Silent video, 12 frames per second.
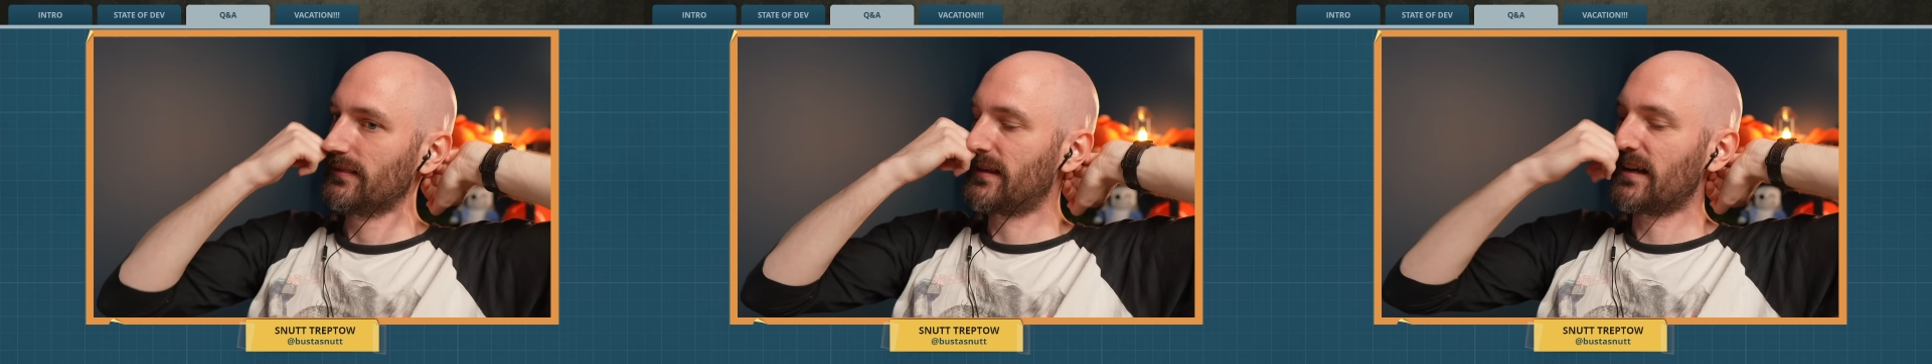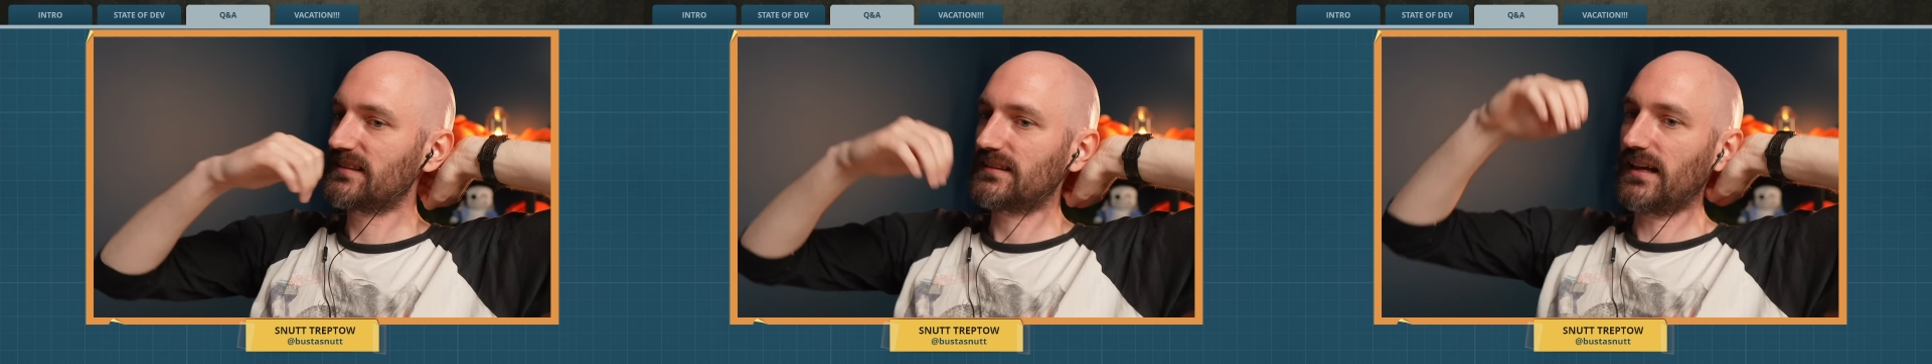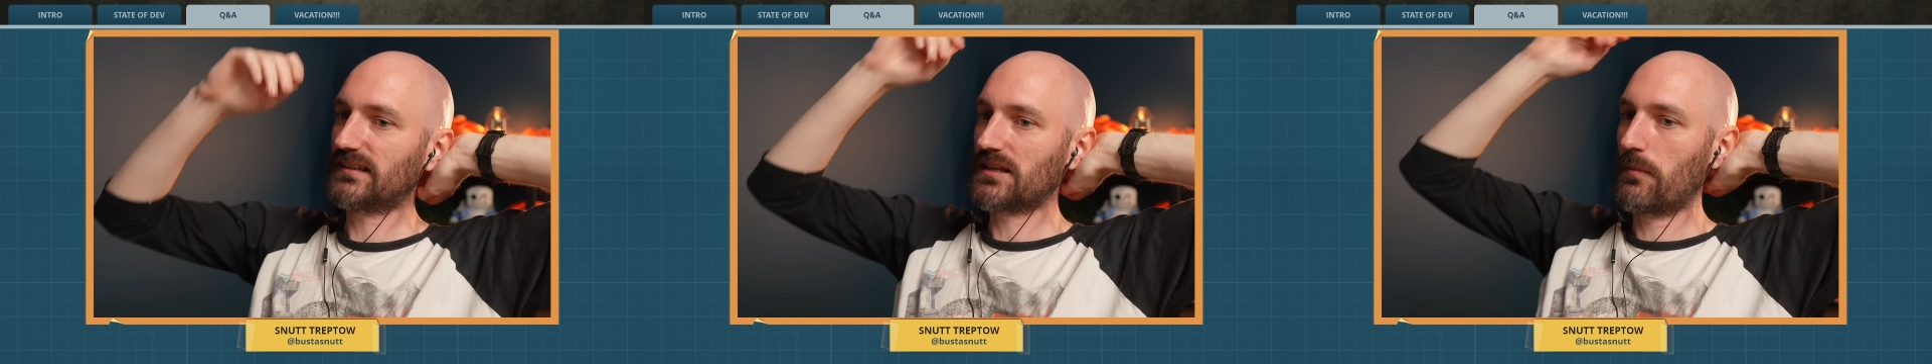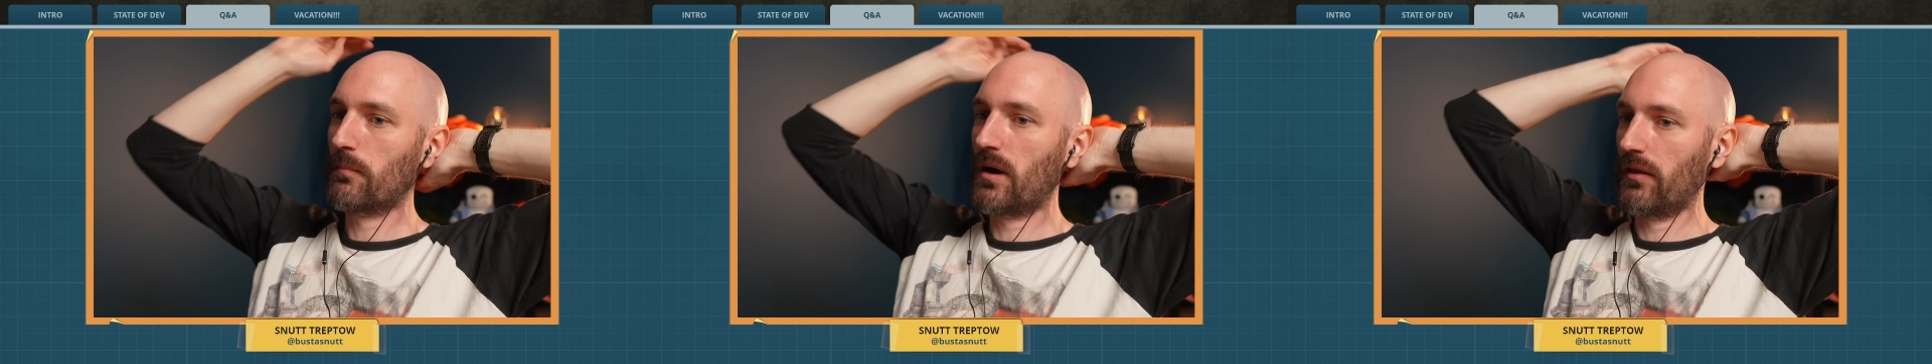
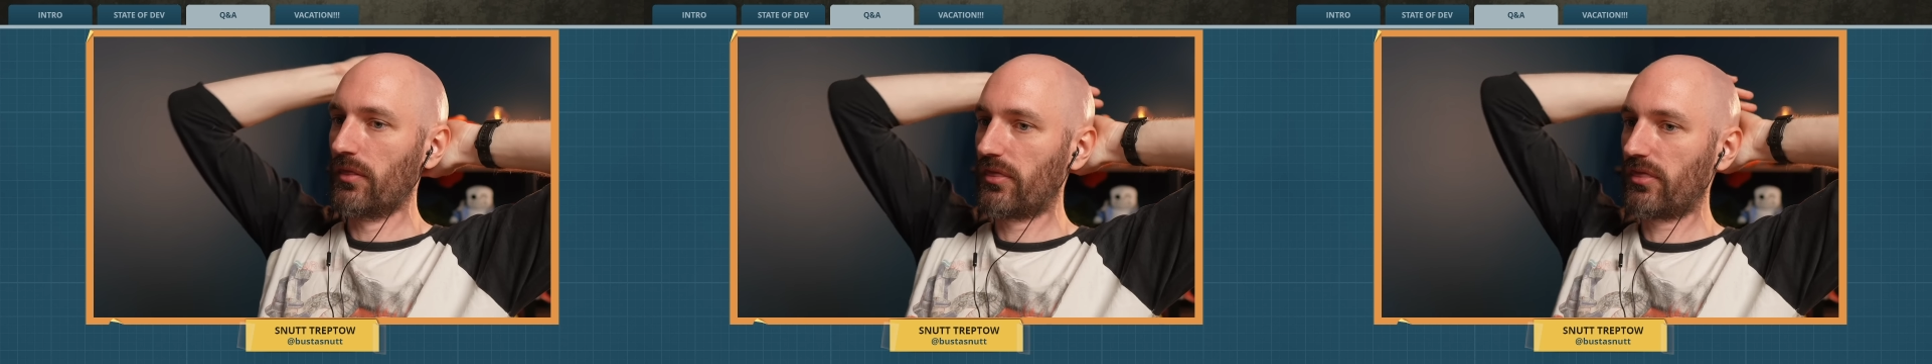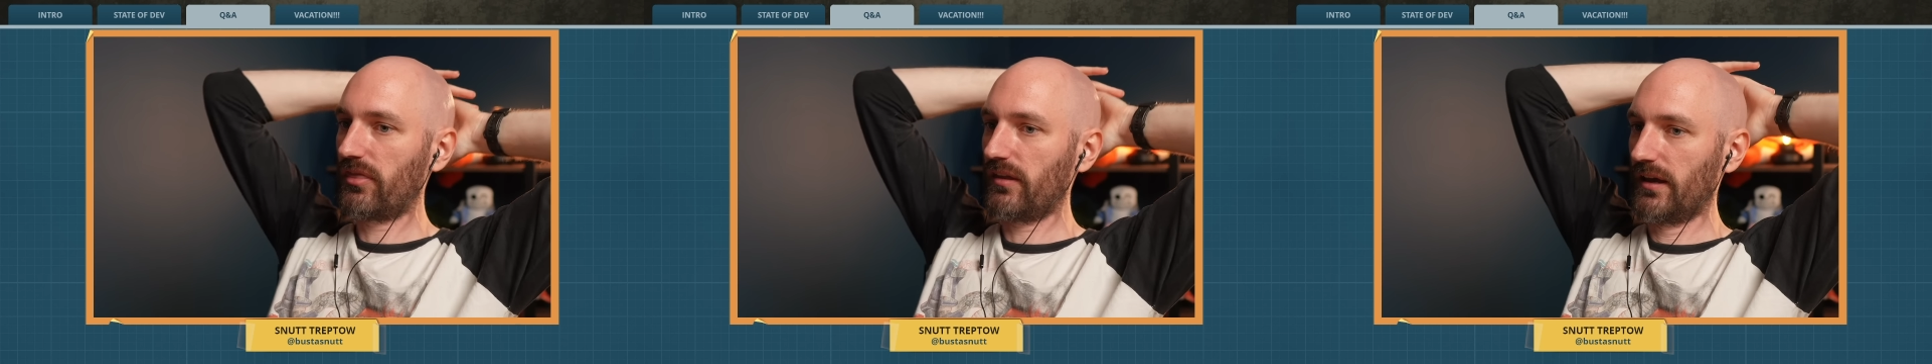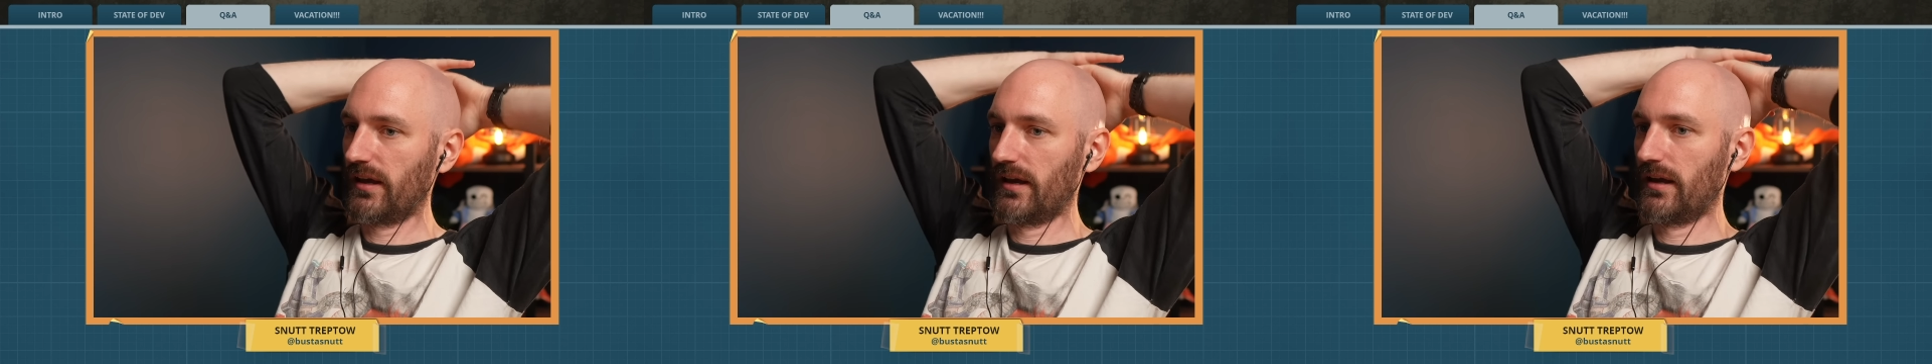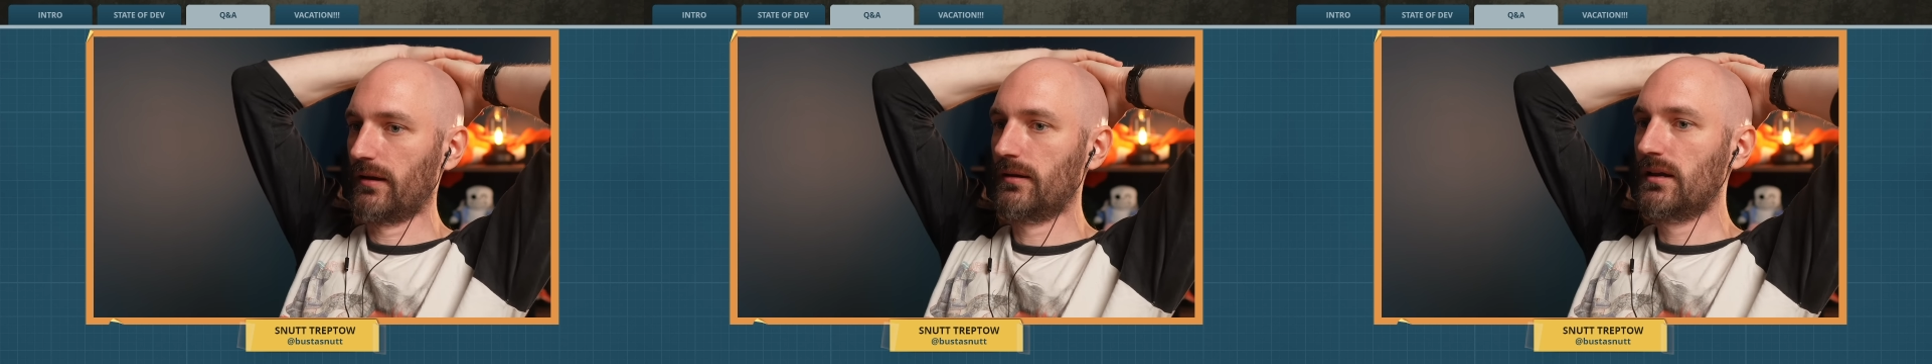That's a month.
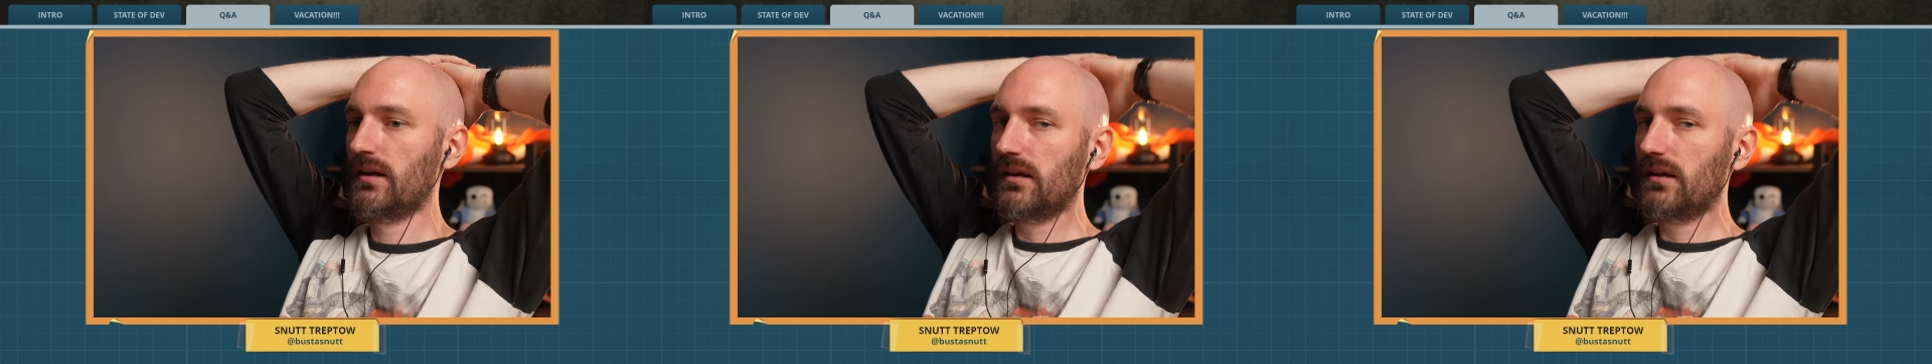That